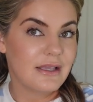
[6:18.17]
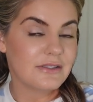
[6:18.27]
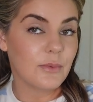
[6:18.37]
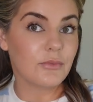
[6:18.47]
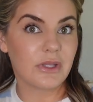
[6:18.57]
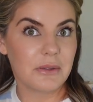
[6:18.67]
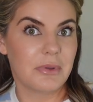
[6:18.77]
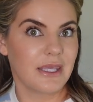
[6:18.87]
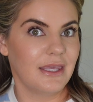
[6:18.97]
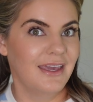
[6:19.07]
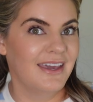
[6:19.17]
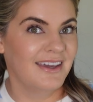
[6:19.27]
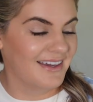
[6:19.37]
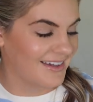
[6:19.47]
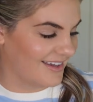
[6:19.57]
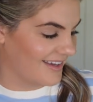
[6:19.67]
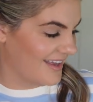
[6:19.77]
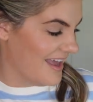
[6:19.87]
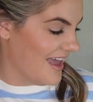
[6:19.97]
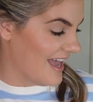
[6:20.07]
So I'm really picky.
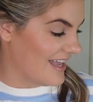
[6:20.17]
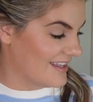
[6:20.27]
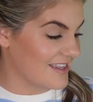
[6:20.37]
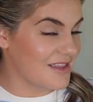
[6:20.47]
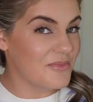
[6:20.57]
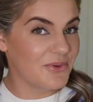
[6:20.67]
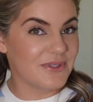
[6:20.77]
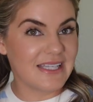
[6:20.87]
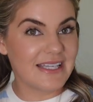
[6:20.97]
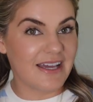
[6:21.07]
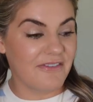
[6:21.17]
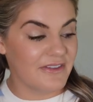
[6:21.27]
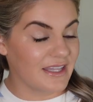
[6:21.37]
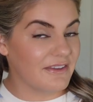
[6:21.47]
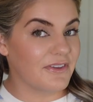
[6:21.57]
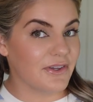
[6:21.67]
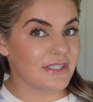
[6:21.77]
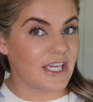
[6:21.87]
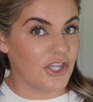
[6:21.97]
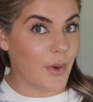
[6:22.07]
And the Boosta definitely feels
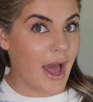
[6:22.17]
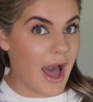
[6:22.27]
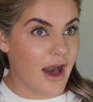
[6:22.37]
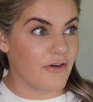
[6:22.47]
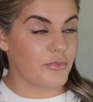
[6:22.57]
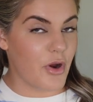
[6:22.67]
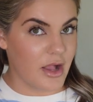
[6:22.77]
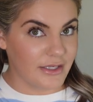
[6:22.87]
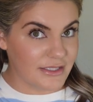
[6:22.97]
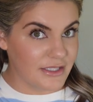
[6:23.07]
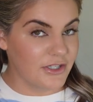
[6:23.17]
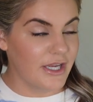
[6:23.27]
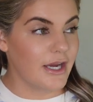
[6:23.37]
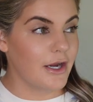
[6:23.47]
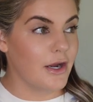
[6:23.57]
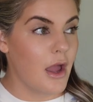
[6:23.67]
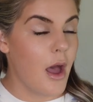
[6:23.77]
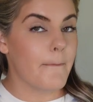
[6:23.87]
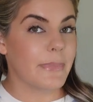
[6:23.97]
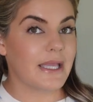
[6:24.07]
like you have product in your hair,
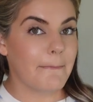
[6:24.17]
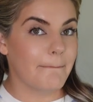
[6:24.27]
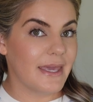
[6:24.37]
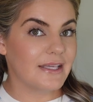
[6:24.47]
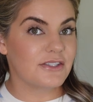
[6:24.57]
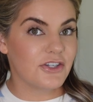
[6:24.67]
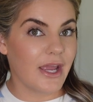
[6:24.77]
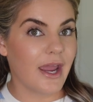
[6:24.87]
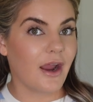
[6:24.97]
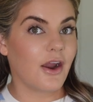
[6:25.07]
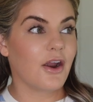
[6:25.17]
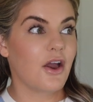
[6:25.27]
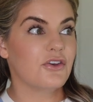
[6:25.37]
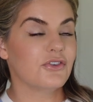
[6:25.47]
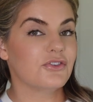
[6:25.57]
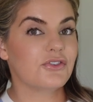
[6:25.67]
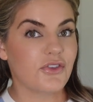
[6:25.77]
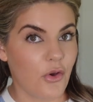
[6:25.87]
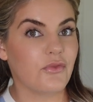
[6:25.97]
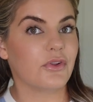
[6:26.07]
but it makes your hair
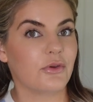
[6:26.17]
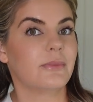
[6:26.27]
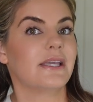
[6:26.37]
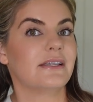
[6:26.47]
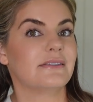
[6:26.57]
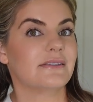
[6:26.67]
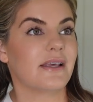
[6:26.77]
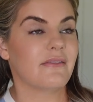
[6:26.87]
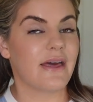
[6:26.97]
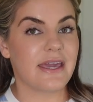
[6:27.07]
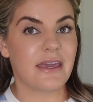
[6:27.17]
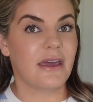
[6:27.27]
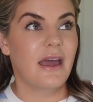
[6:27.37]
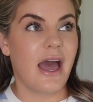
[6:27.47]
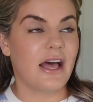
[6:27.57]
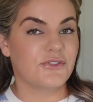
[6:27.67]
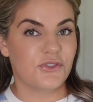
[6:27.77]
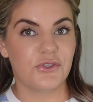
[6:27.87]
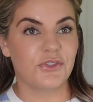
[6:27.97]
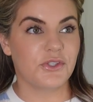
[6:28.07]
so voluminous. Like, as
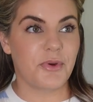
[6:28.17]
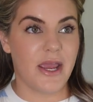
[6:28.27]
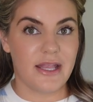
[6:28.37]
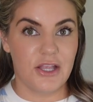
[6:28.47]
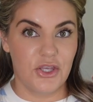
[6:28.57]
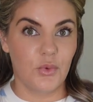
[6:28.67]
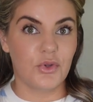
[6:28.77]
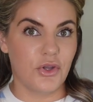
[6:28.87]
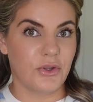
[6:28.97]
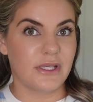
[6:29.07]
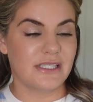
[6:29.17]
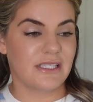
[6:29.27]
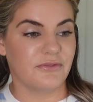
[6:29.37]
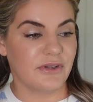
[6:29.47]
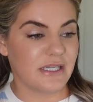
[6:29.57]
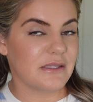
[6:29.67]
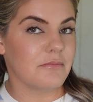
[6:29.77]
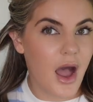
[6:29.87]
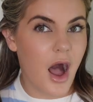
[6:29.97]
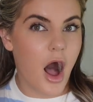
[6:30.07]
soon as you spray it in, you will notice a difference.
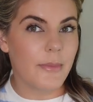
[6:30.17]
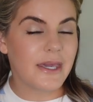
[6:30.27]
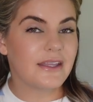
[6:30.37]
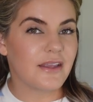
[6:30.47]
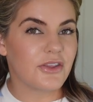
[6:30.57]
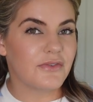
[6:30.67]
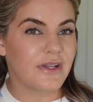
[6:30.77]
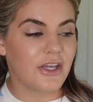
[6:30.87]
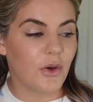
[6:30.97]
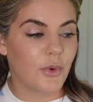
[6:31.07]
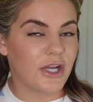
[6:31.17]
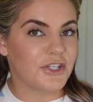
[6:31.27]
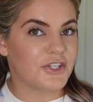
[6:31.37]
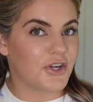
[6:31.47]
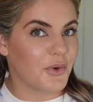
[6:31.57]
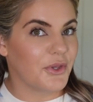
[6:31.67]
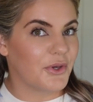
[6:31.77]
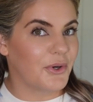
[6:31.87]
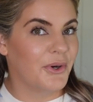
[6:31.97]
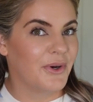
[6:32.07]
I'll make another video where I show
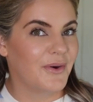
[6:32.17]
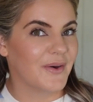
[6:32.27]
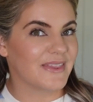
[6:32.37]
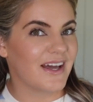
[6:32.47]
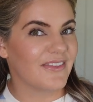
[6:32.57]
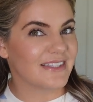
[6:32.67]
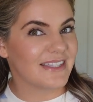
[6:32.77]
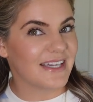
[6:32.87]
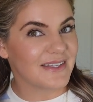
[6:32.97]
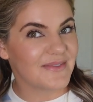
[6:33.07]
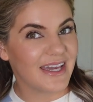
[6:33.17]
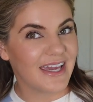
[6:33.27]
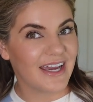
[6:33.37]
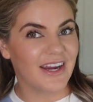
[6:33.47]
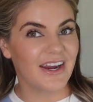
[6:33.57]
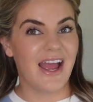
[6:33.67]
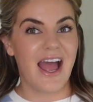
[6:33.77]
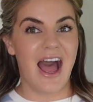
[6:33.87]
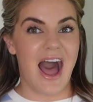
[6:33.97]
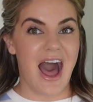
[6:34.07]
you what that looks like in my hair.
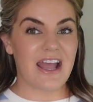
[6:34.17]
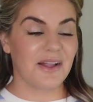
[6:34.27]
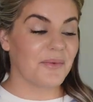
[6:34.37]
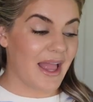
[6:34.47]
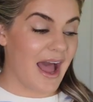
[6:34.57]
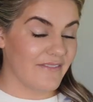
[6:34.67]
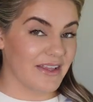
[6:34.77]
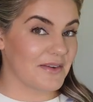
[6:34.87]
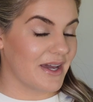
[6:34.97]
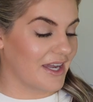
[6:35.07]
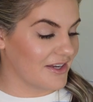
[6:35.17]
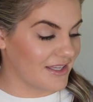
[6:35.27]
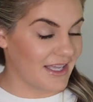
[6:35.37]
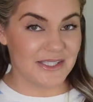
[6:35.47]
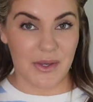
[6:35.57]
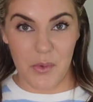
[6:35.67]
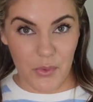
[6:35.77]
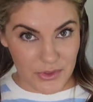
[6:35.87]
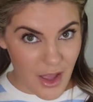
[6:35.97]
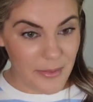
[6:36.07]
I don't want to have that in my hair today, so I
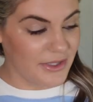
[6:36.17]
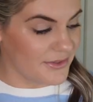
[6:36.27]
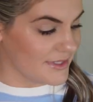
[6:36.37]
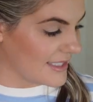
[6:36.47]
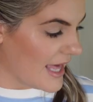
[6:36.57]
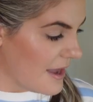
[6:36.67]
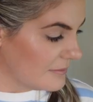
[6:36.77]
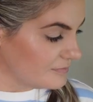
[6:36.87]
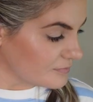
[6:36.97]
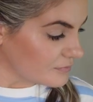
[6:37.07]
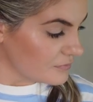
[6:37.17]
will not be using that.